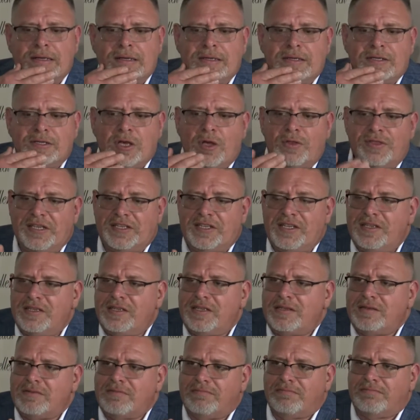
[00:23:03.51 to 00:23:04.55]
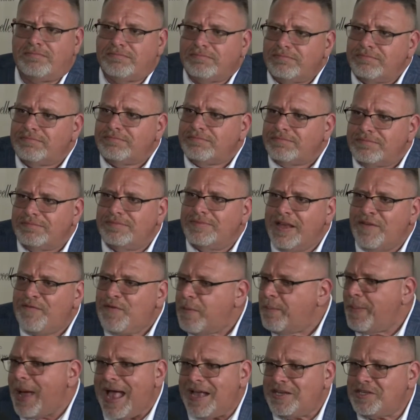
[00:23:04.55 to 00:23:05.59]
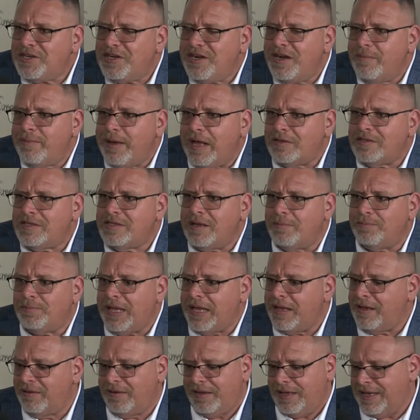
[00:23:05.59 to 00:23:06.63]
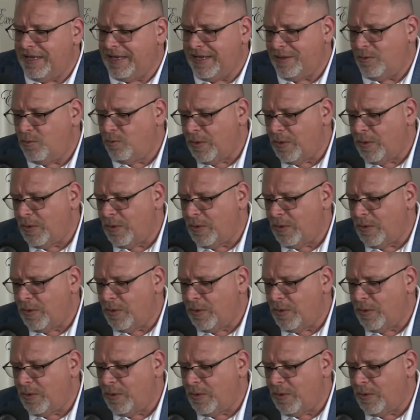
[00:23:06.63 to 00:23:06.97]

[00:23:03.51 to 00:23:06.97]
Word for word: So this is if you're passionate about something, it,